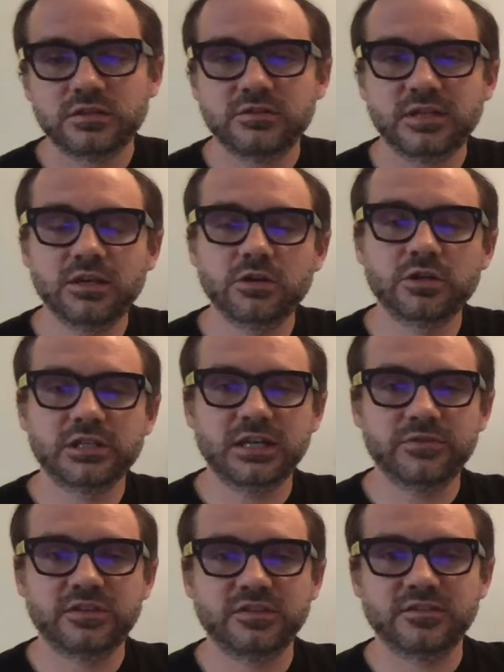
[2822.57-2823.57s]
Descartes gave
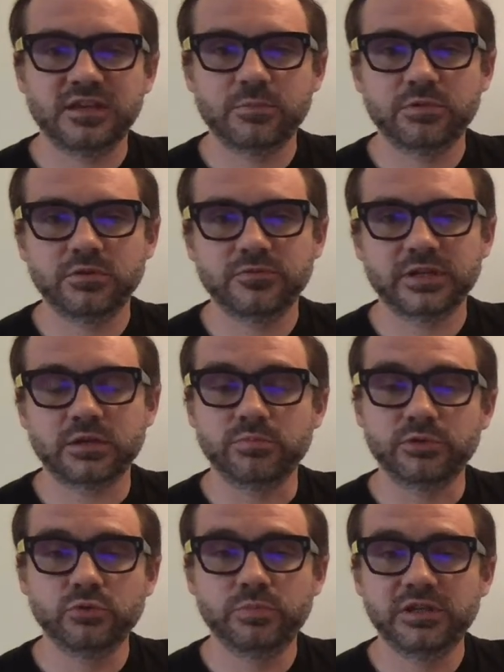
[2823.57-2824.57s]
this example of like a
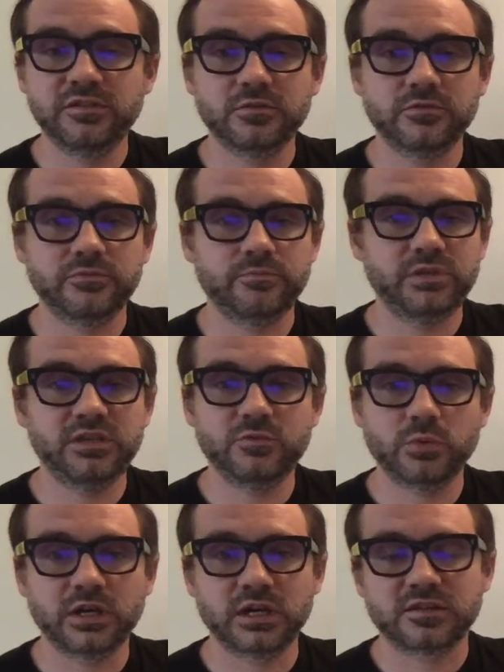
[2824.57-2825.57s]
blue piece of
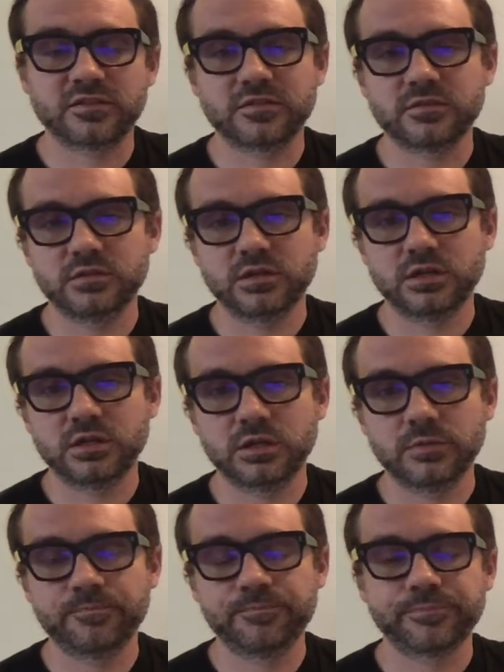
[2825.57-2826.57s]
beeswax.
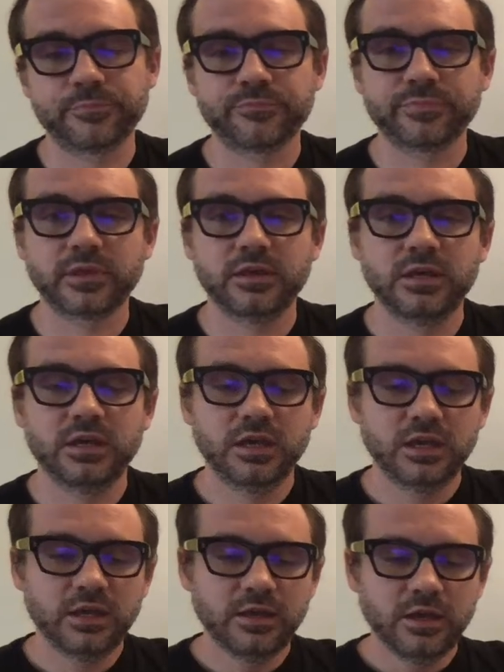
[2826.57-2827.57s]
Um,
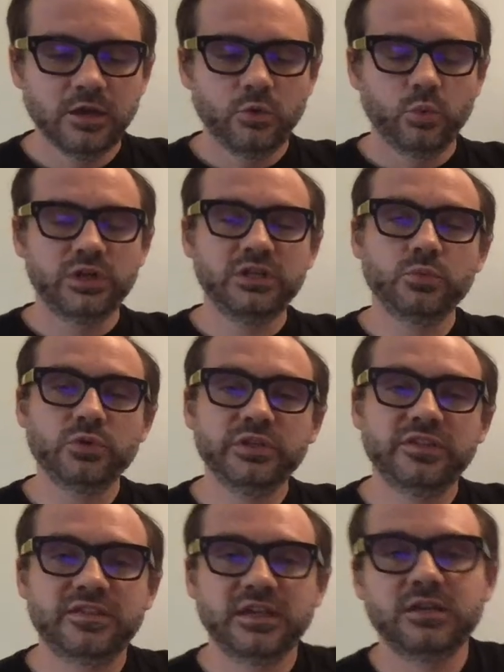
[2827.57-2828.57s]
what he really
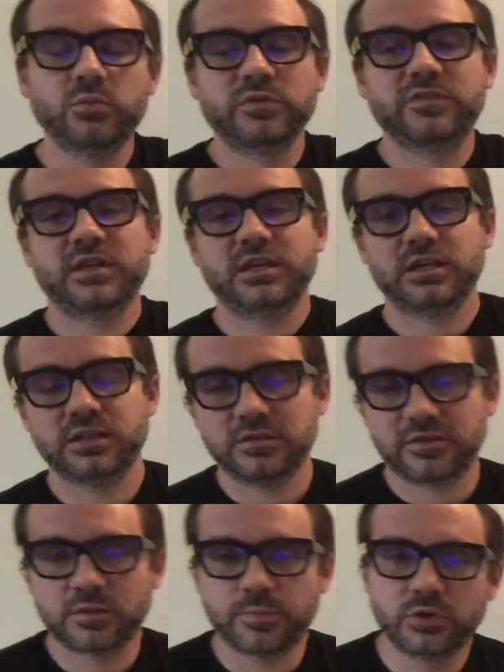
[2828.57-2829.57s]
said was that
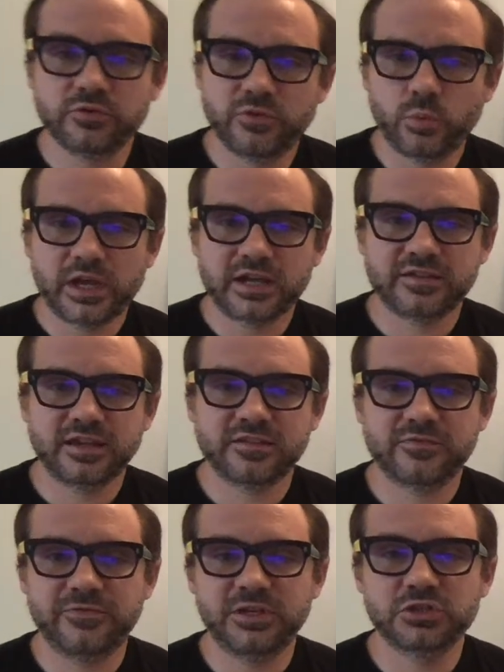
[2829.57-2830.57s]
suppose the wax
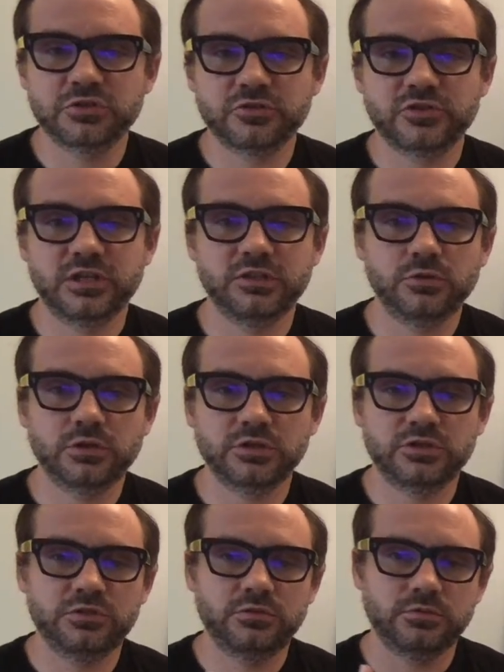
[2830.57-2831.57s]
has features that you
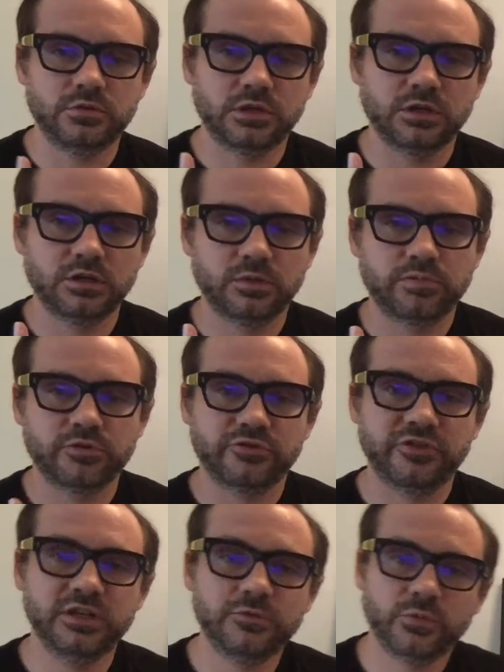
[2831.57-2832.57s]
could uh,
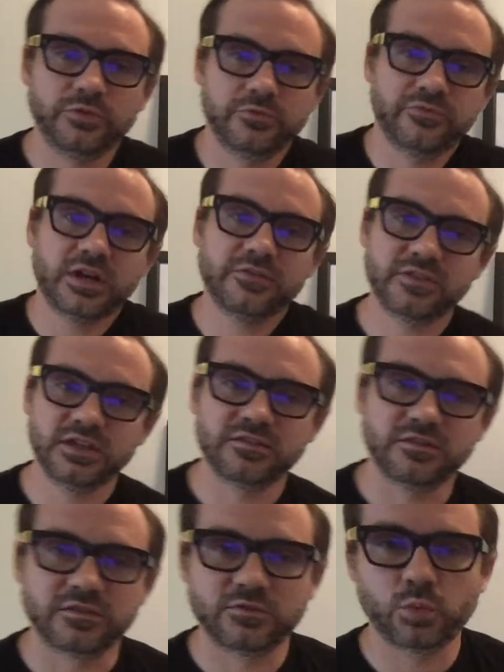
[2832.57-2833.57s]
perceive with your five
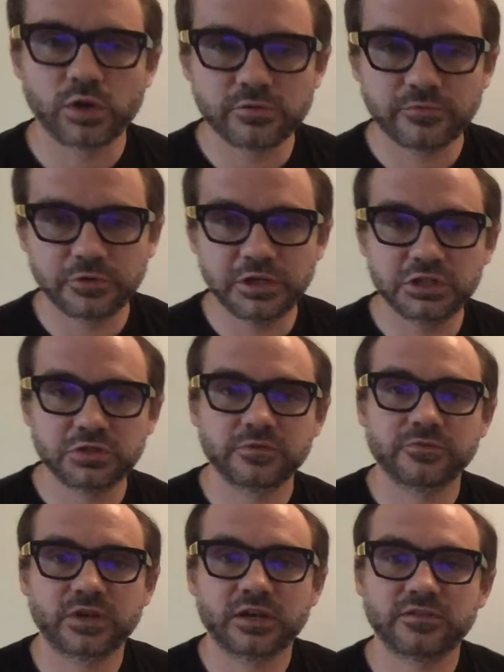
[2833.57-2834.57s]
senses, one for each of the
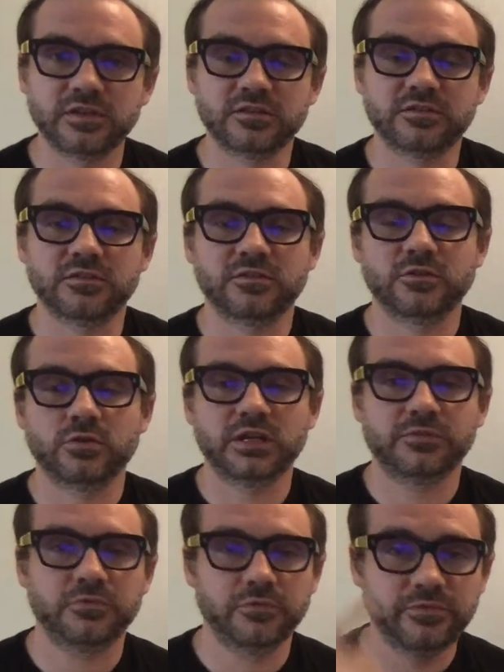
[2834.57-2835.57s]
five senses. So,
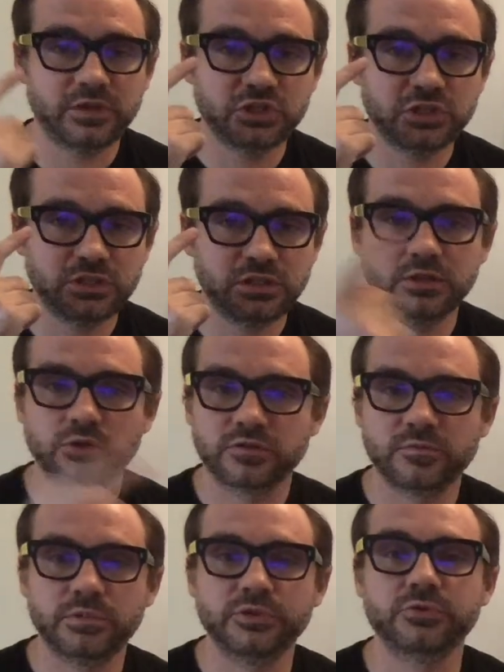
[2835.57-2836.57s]
like for vision, it
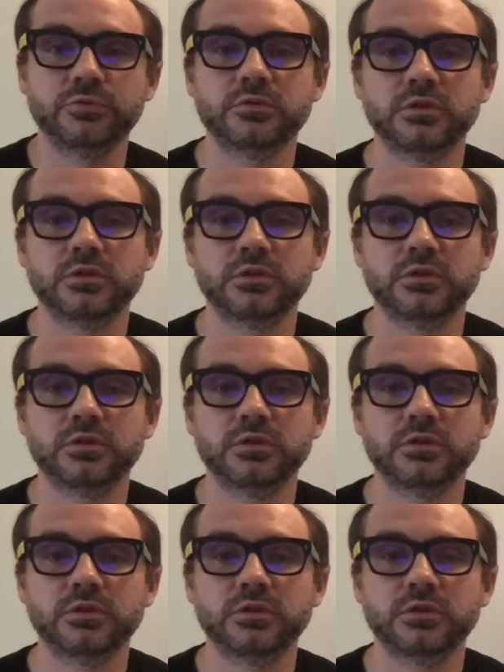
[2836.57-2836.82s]
looks blue.